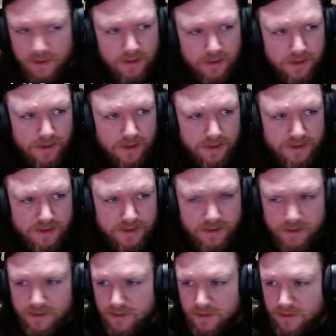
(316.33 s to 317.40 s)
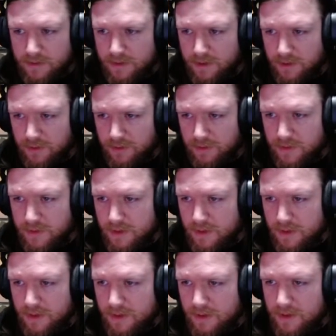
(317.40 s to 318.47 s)
It's you.
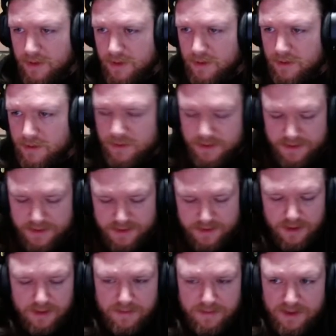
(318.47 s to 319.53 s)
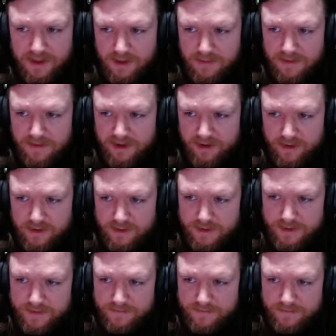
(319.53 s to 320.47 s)
This is going to be the Americas.